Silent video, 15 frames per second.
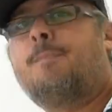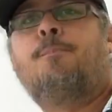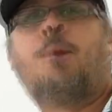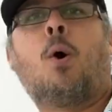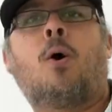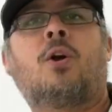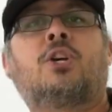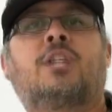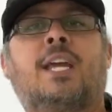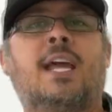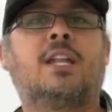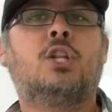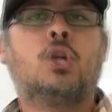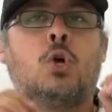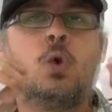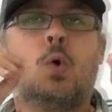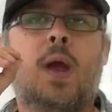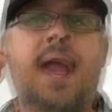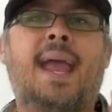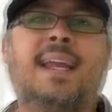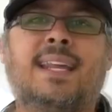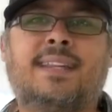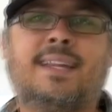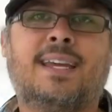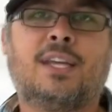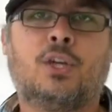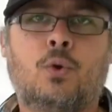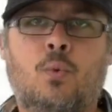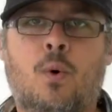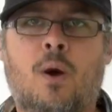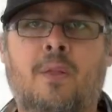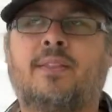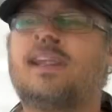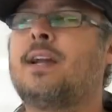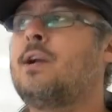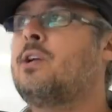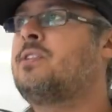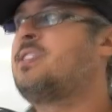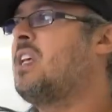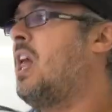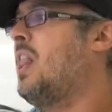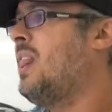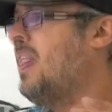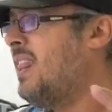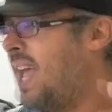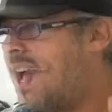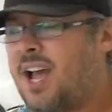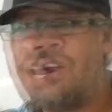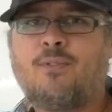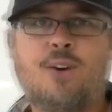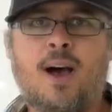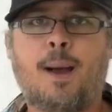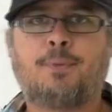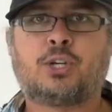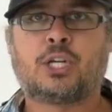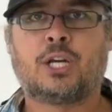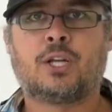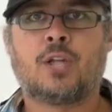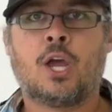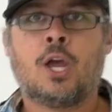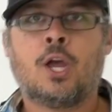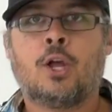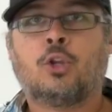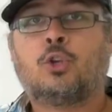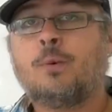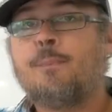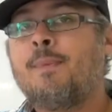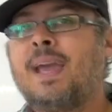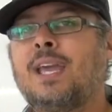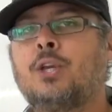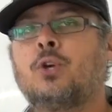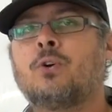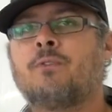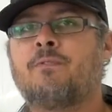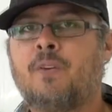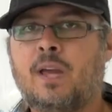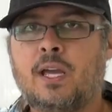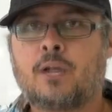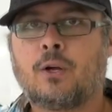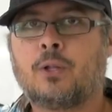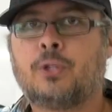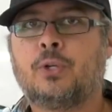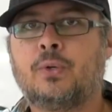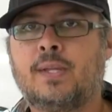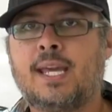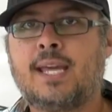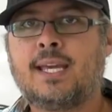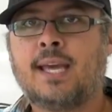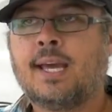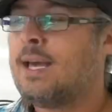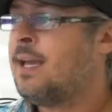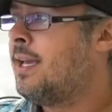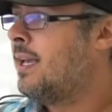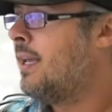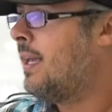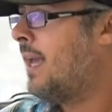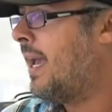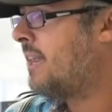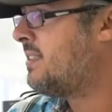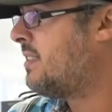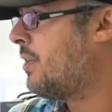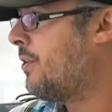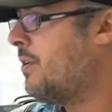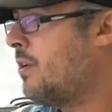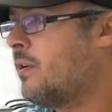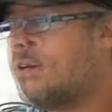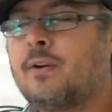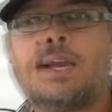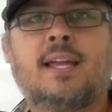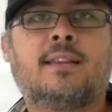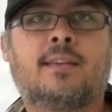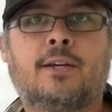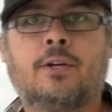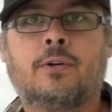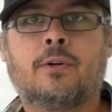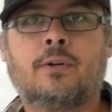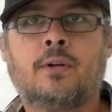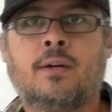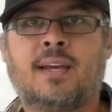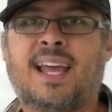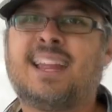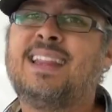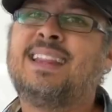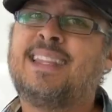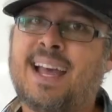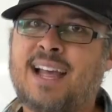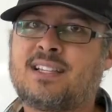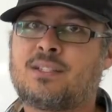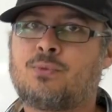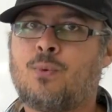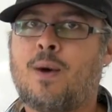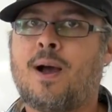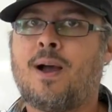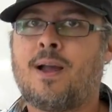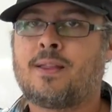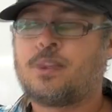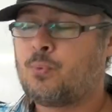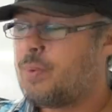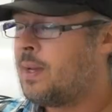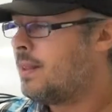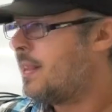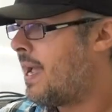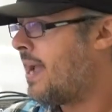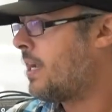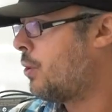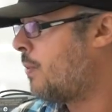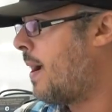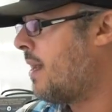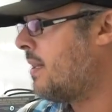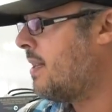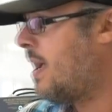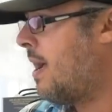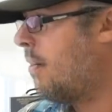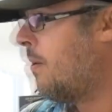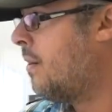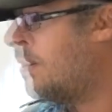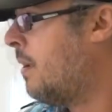Porsche can do anything you want. There's a lot of options to make your vehicle unique. Exterior, interior, and that's what we like right now